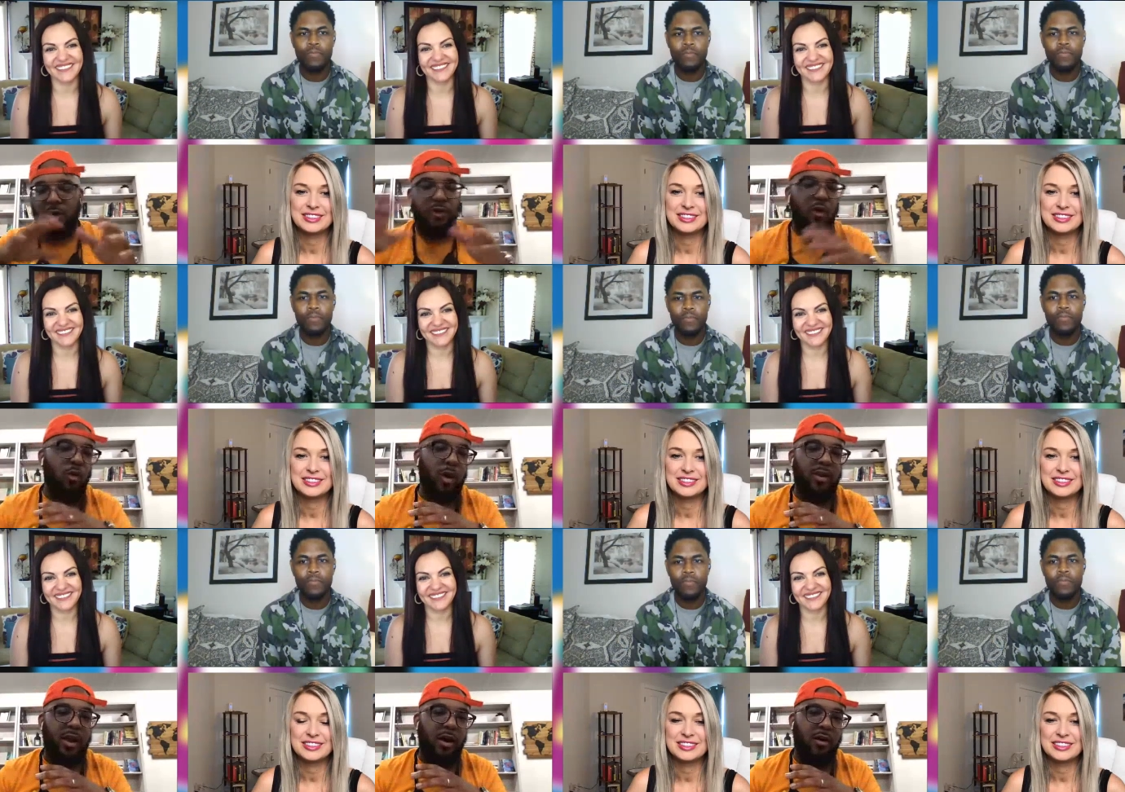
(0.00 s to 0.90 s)
Speaker 1: don't know
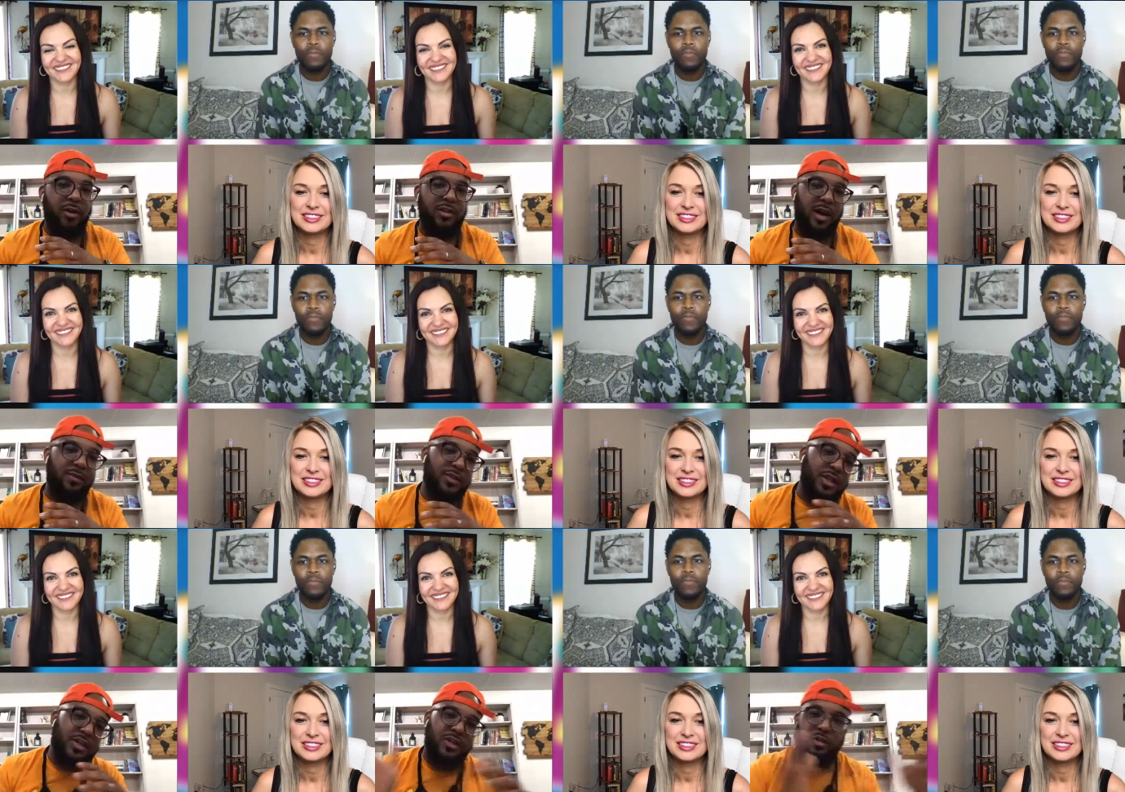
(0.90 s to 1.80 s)
where they are on this
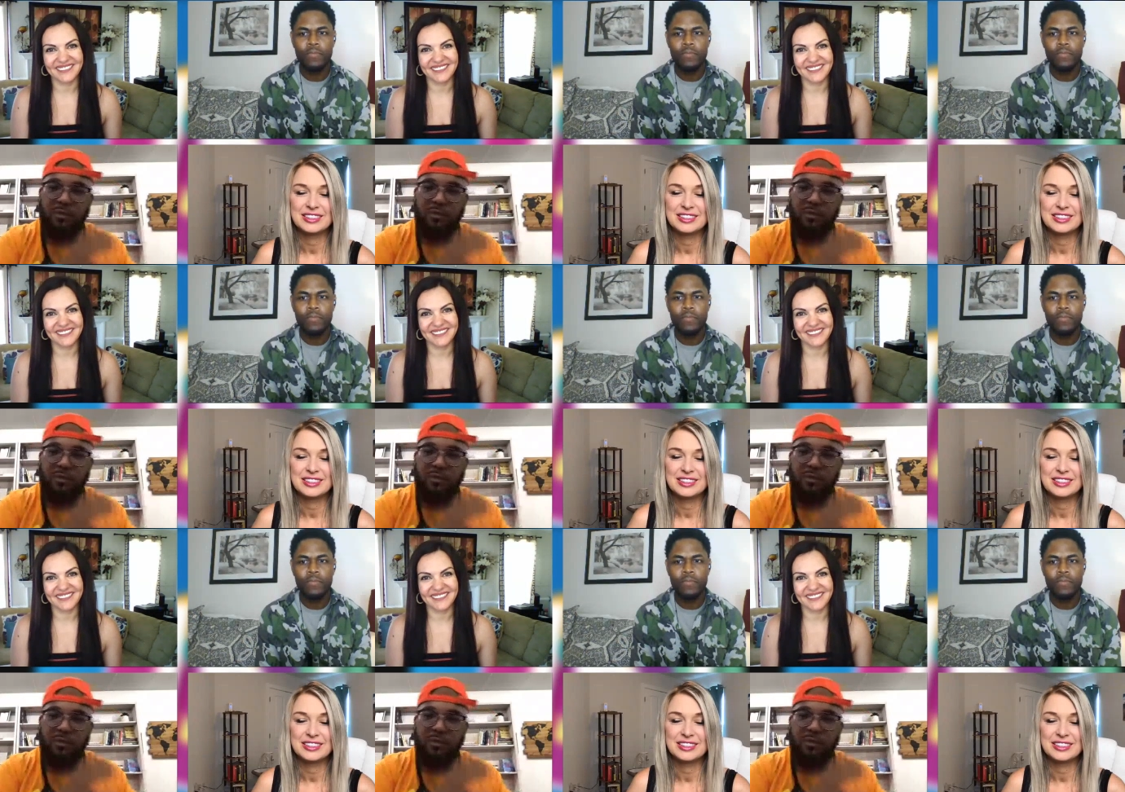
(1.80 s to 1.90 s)
conversation